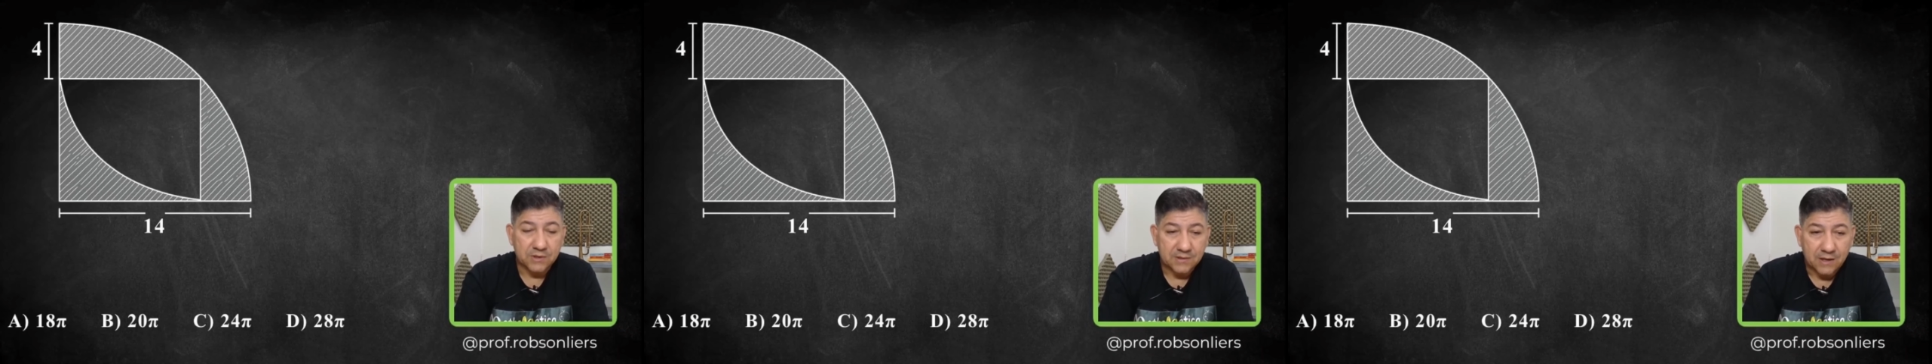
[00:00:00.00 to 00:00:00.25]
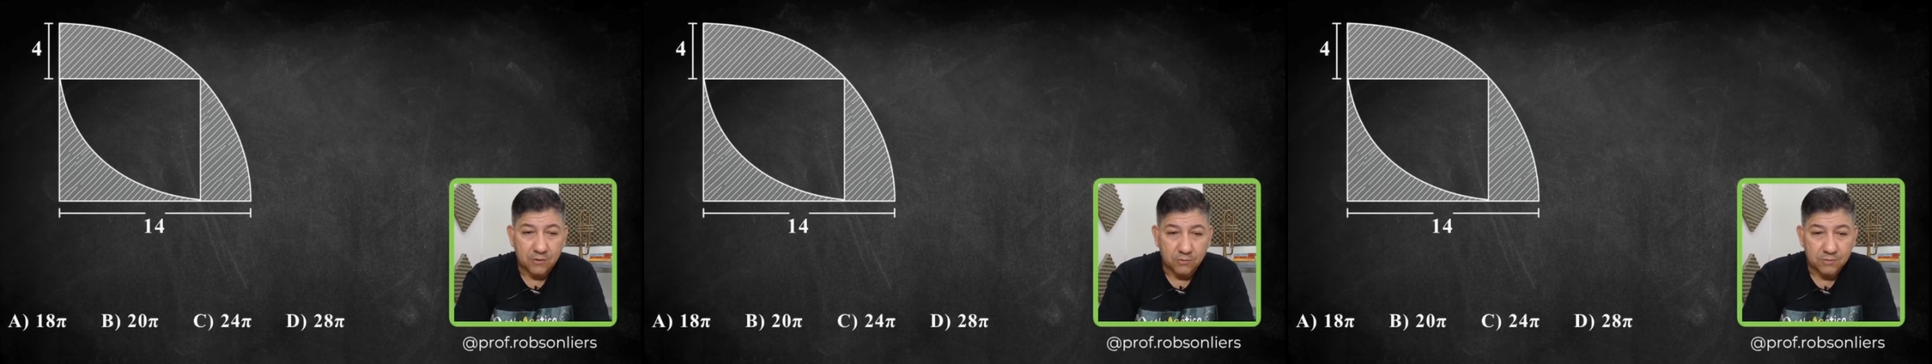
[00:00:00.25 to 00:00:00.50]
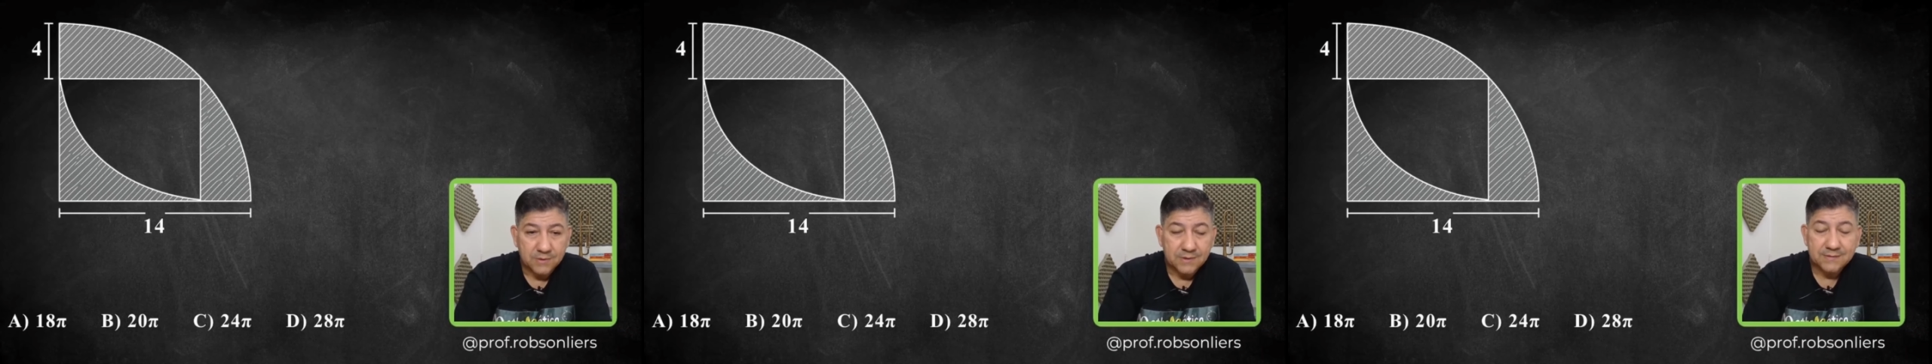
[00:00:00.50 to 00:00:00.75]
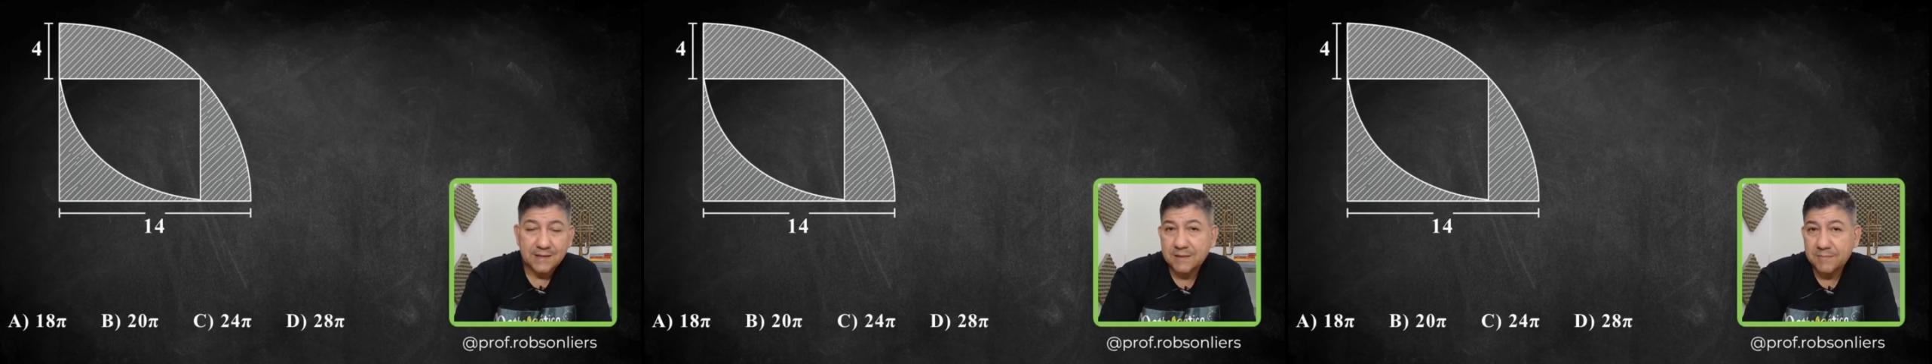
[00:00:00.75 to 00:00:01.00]
area
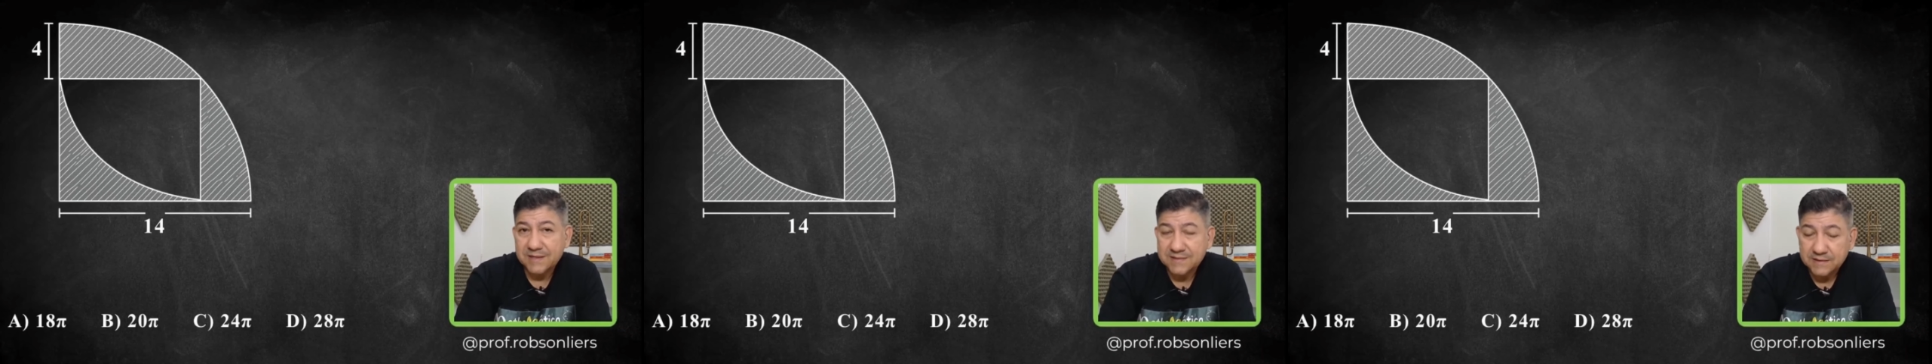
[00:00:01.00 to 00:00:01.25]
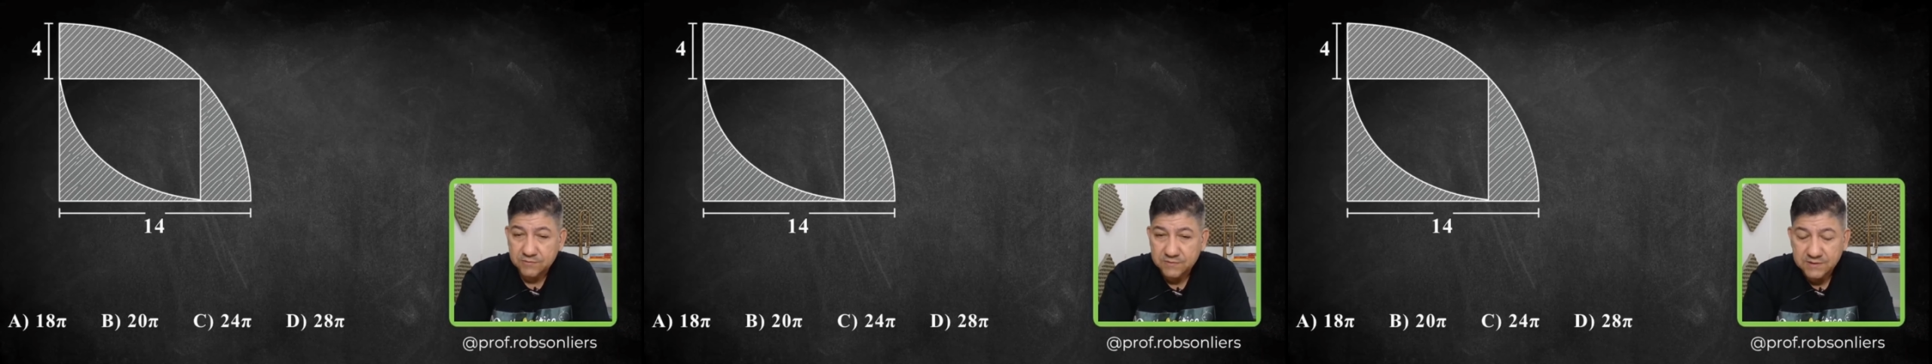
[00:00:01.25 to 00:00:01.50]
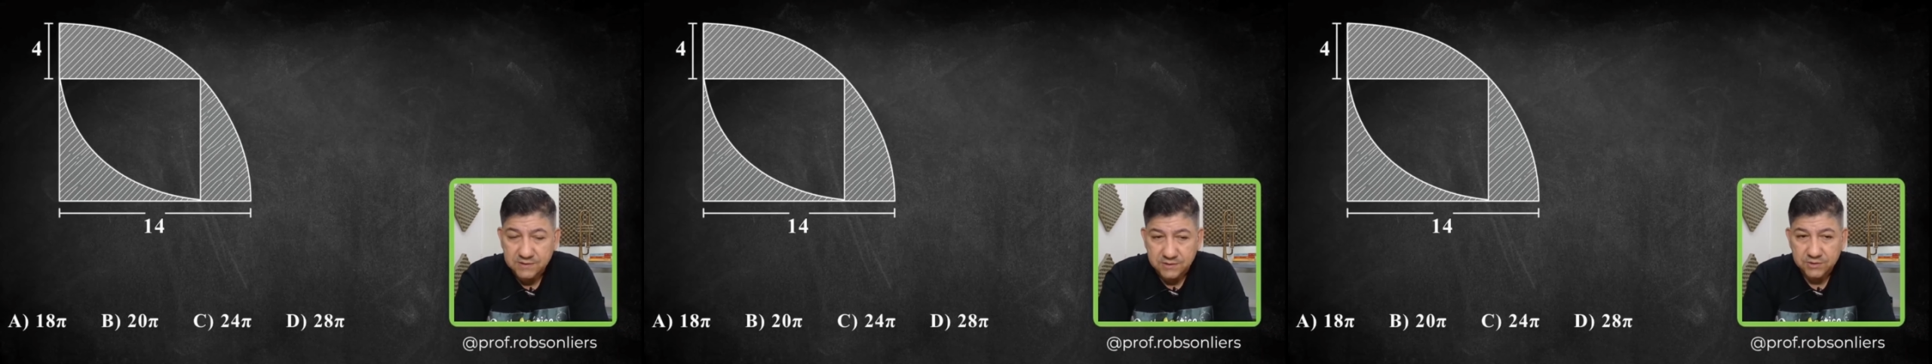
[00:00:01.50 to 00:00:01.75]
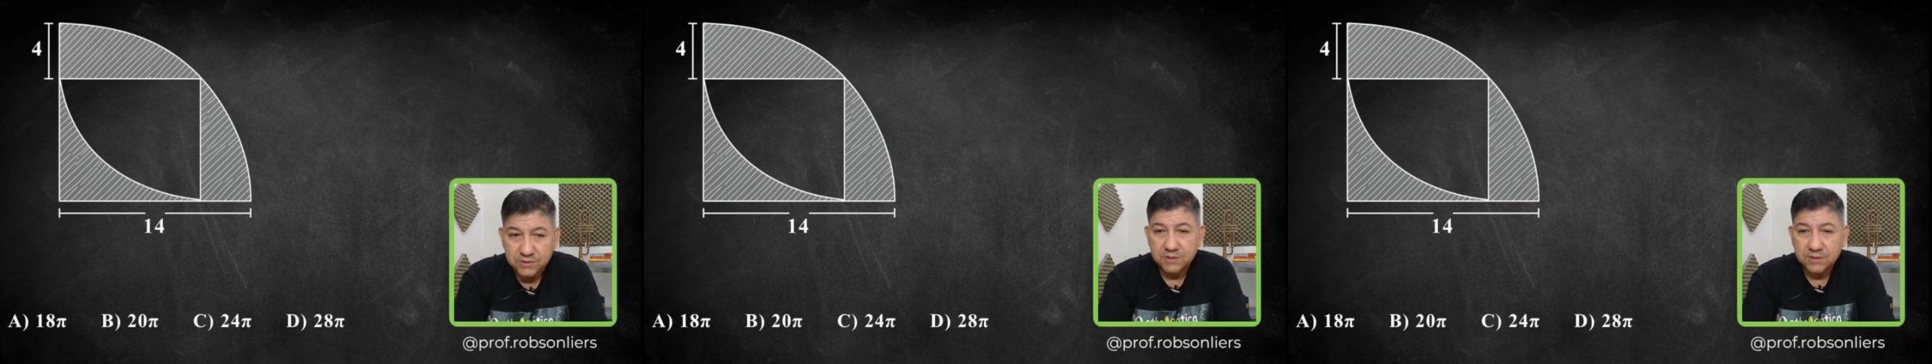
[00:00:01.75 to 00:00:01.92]
is just this.